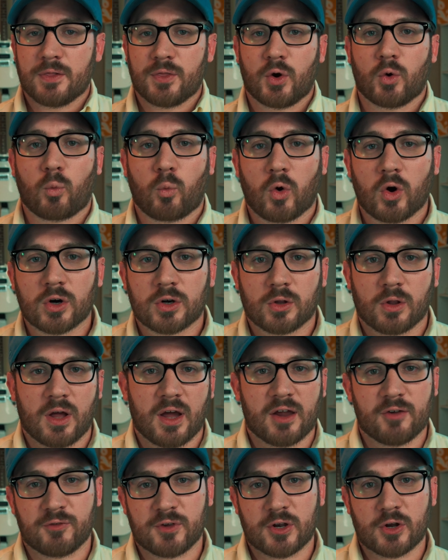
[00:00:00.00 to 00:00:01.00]
their work
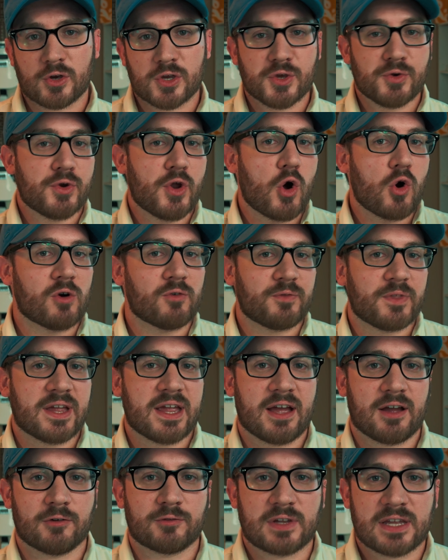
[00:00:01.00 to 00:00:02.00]
life. You know if they
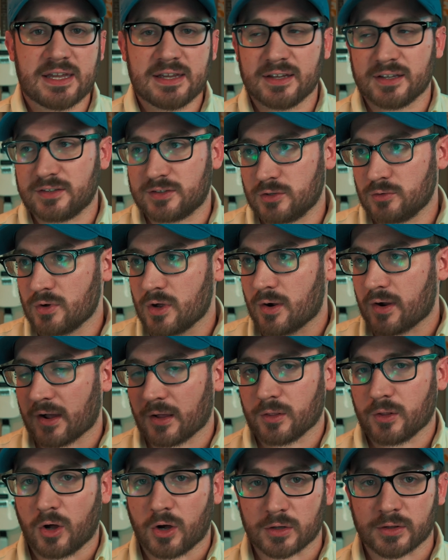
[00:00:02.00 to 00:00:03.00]
have kids. You know
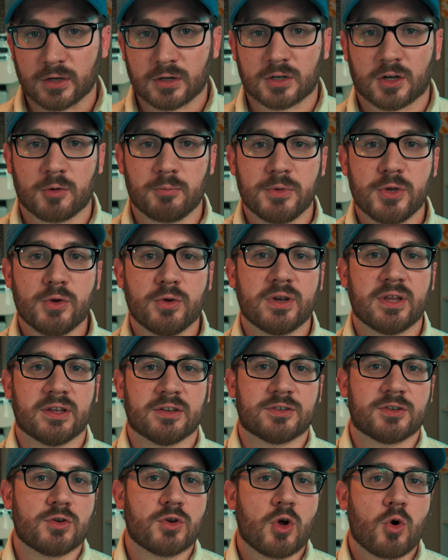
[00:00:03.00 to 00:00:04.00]
how long their commute
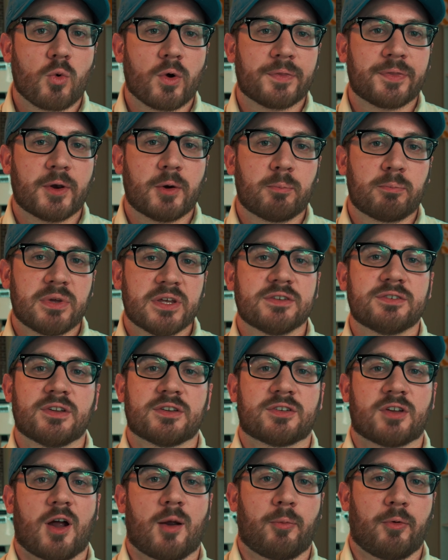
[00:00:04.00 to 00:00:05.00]
is. You know what their
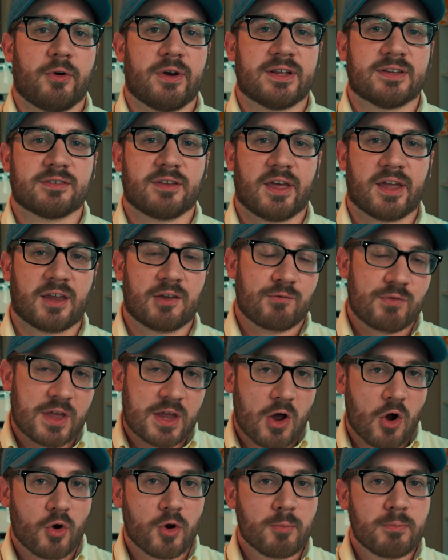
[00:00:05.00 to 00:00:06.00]
business operates like if
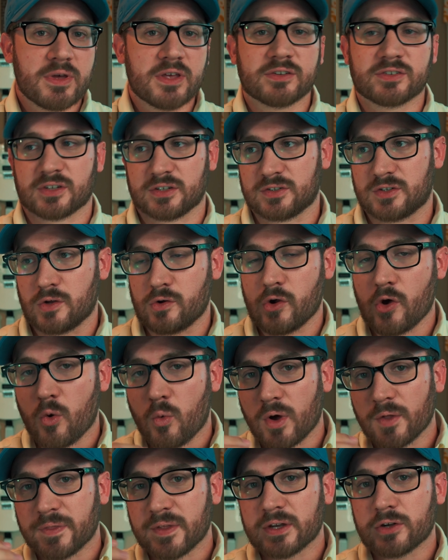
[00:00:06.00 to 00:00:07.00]
they own a business. You know
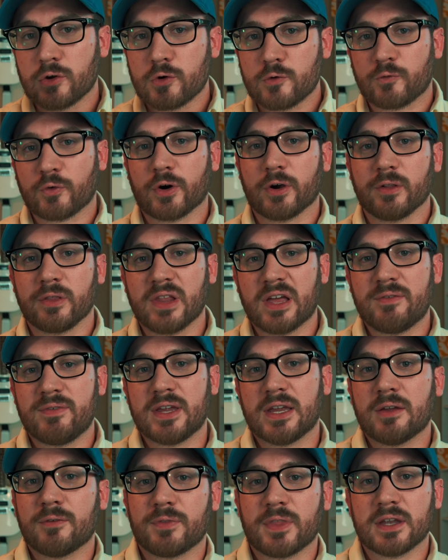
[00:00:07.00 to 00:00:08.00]
what they do for a
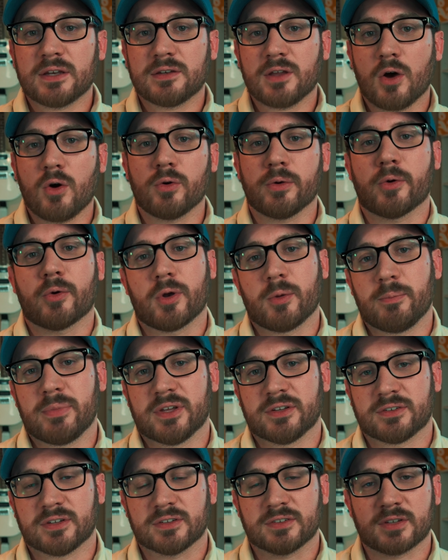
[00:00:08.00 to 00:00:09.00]
living if they don't own a
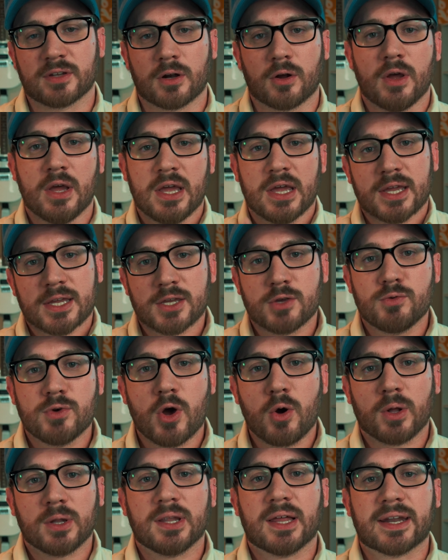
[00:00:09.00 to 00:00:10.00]
business. You
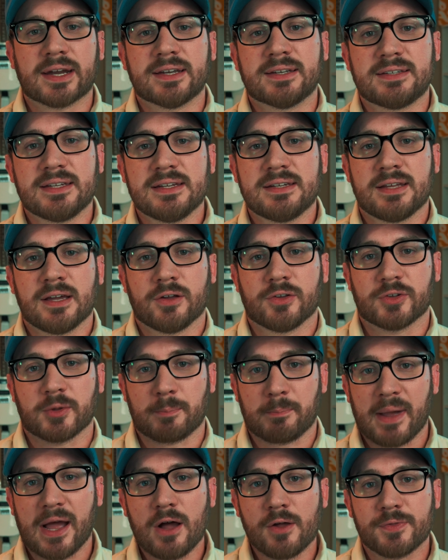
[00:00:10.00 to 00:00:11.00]
know a lot of details
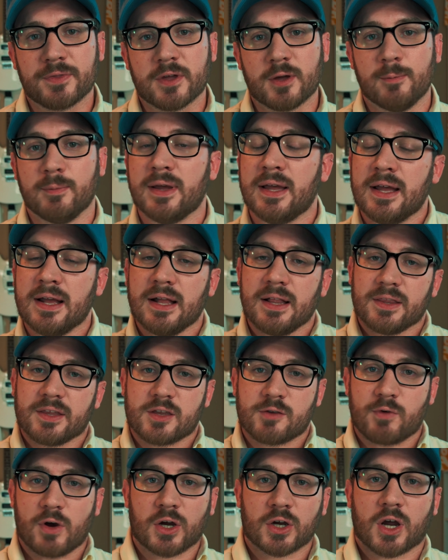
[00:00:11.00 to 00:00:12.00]
about them that
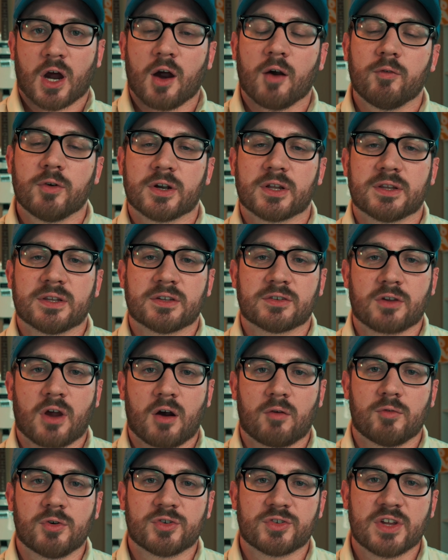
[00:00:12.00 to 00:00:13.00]
you've uncovered in this
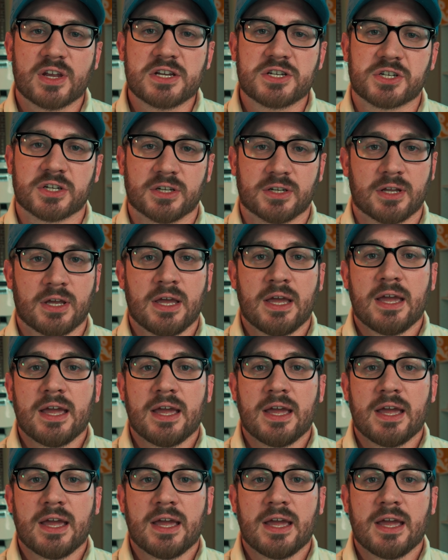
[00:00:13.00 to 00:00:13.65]
conversation.